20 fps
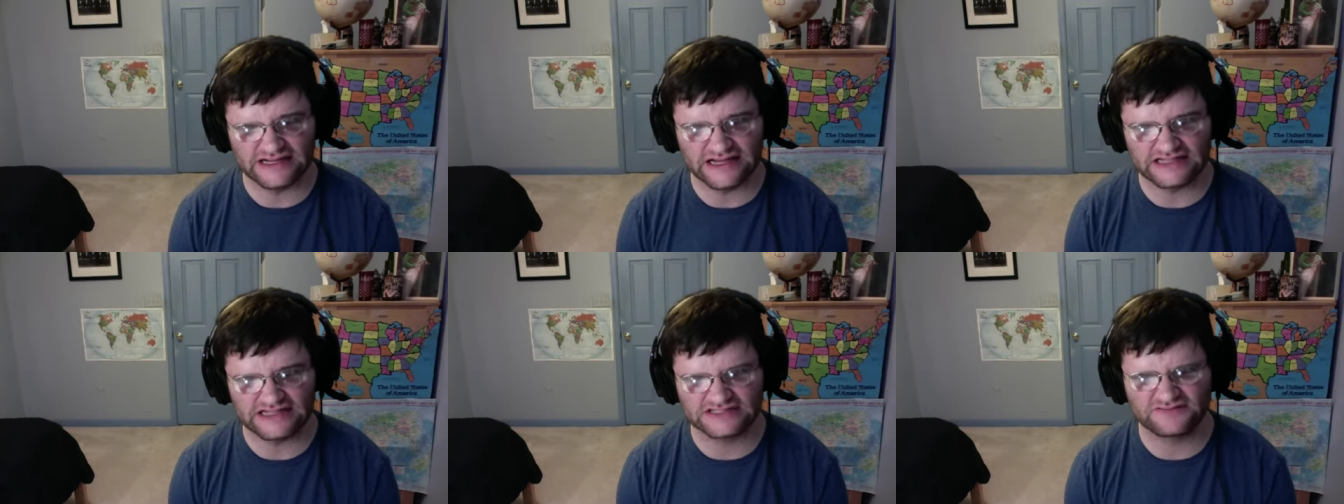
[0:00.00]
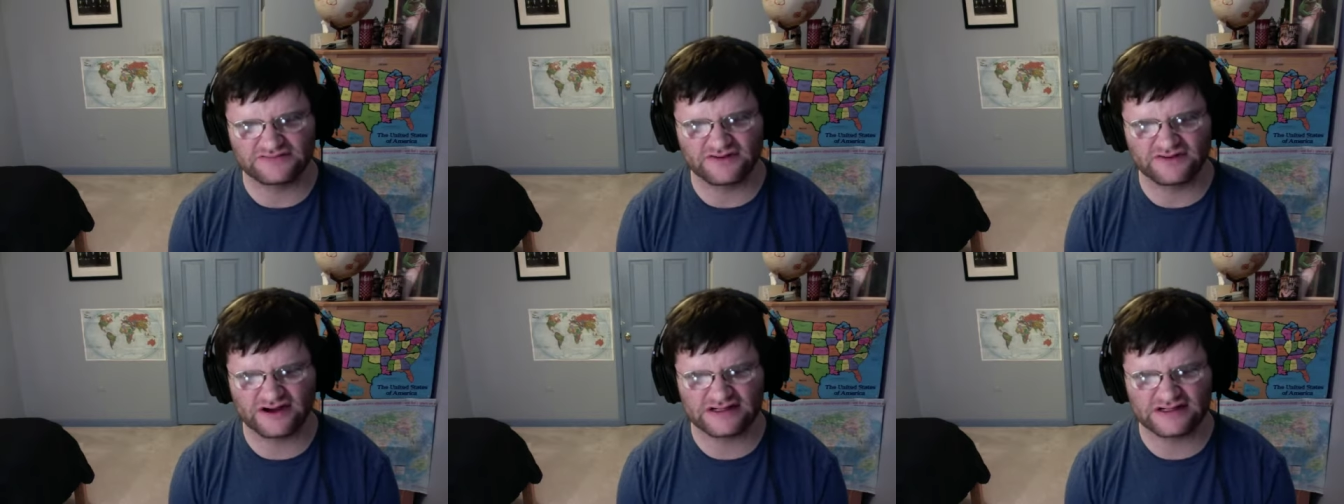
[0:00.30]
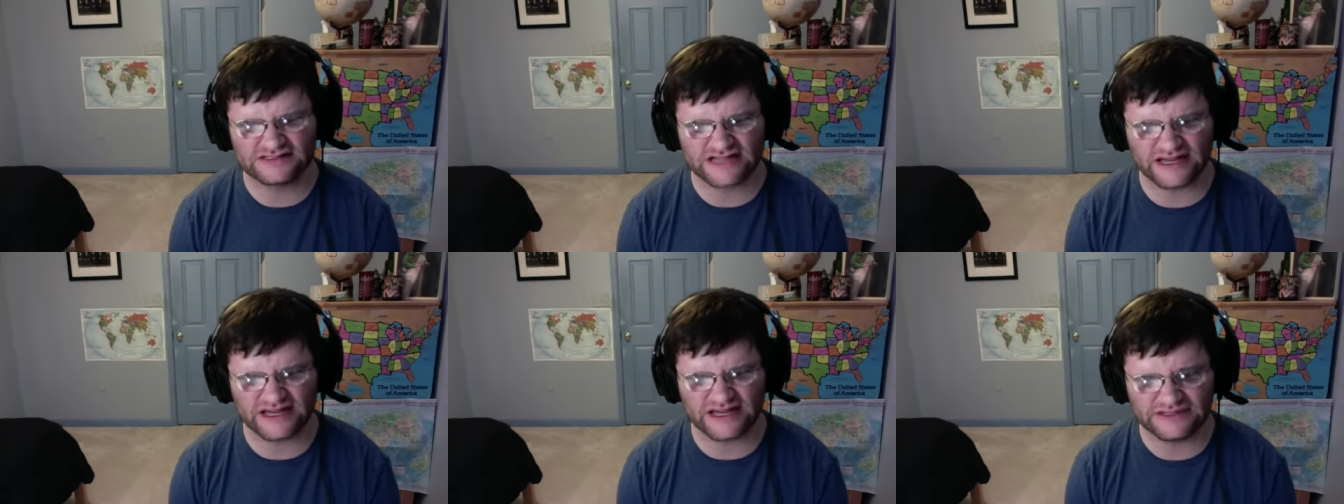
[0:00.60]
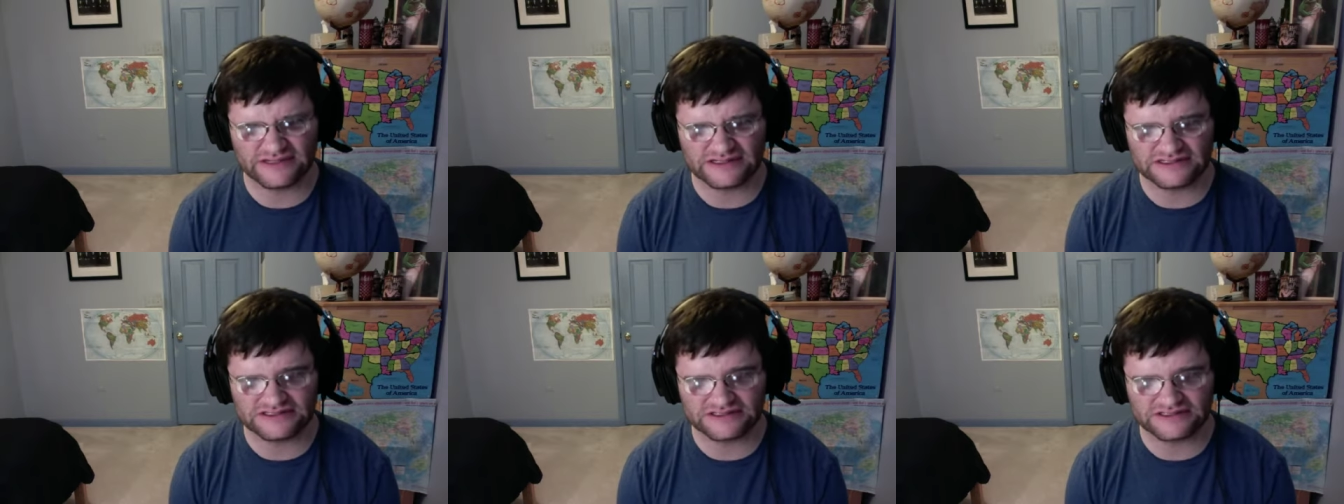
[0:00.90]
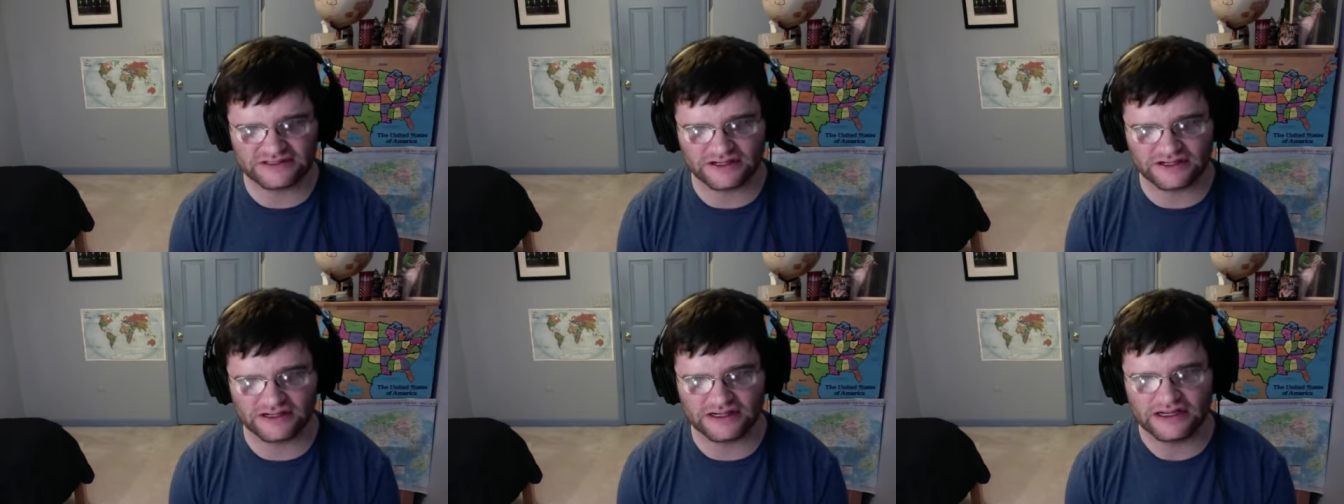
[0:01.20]
As far as I'm
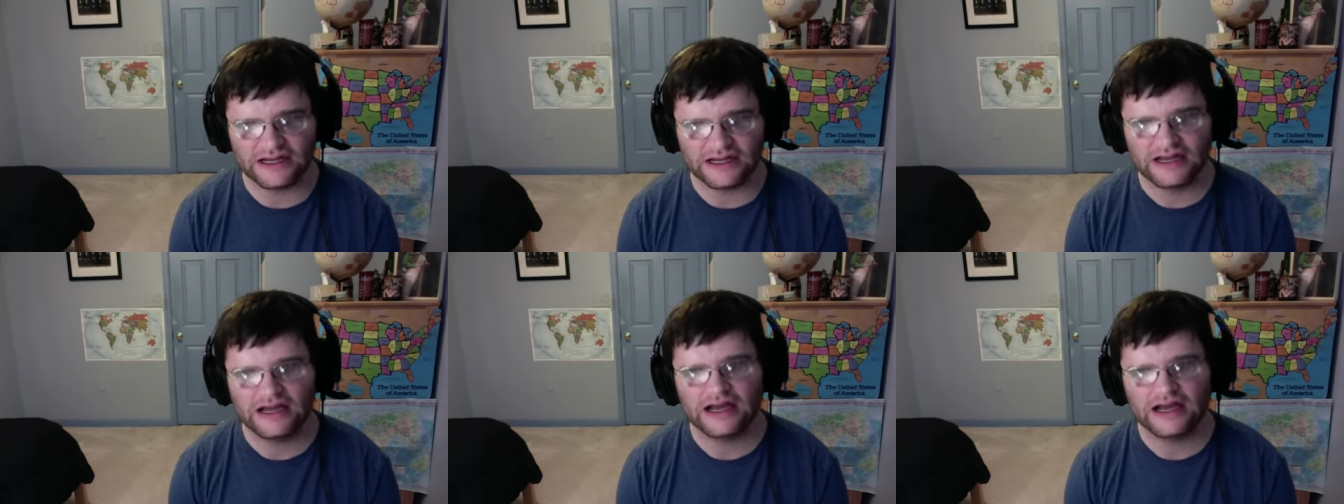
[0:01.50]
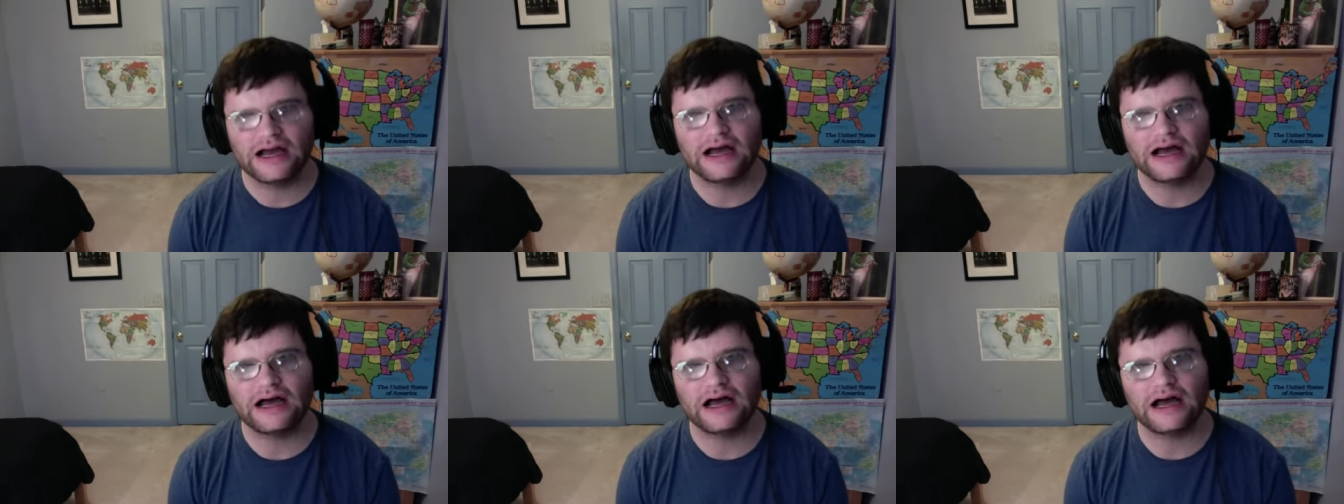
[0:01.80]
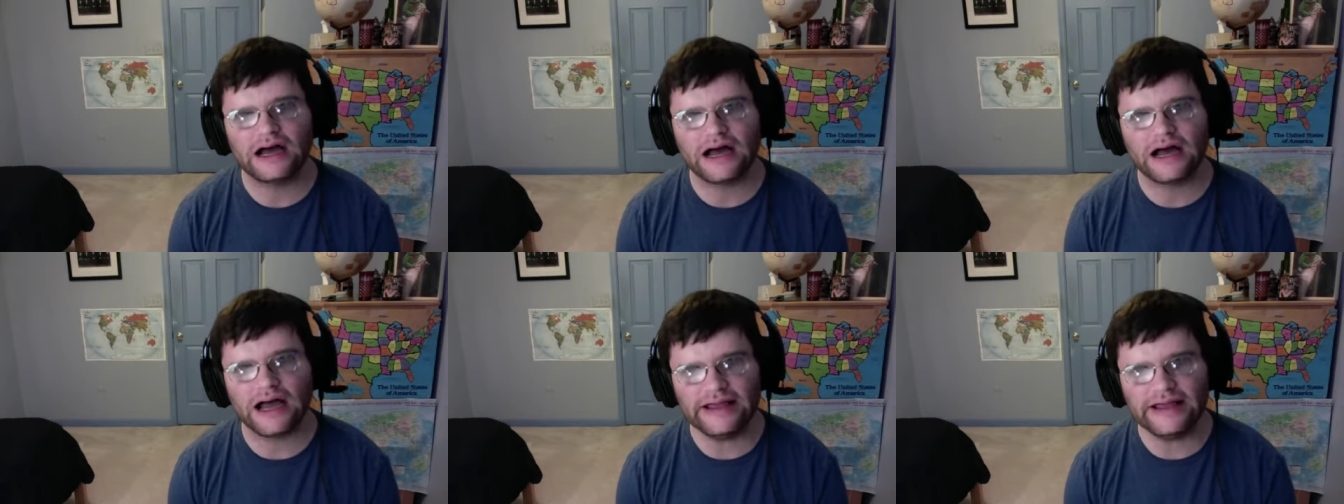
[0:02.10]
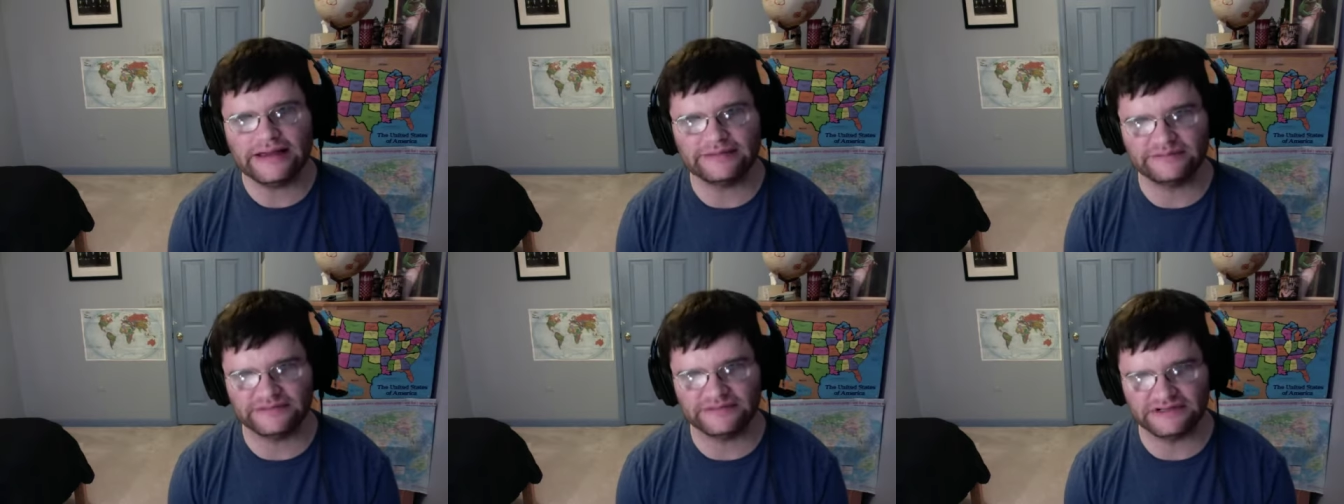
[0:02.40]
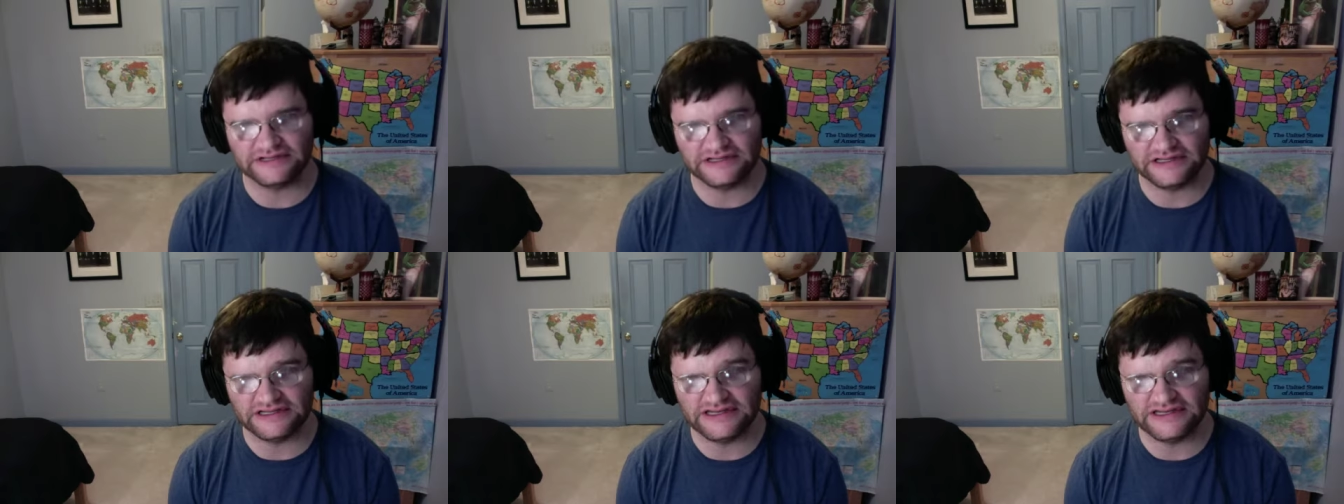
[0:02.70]
concerned, I am